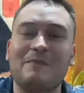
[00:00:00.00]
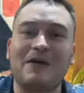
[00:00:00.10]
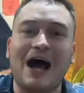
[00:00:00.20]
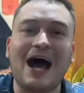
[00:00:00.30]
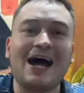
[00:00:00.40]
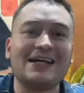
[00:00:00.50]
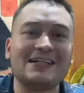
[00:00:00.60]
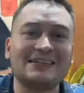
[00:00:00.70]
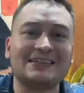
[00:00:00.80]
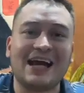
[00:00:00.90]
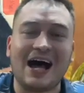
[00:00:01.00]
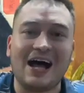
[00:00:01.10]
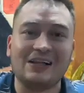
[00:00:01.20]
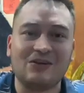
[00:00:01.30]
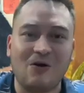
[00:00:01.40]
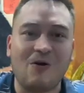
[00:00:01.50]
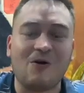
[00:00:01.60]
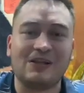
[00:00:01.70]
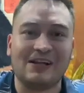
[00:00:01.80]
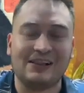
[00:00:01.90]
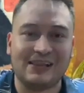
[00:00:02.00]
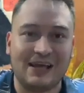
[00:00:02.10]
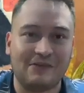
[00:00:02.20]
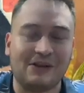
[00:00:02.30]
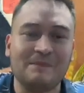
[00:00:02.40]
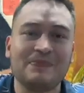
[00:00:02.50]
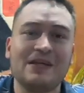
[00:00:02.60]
highest alcohol level.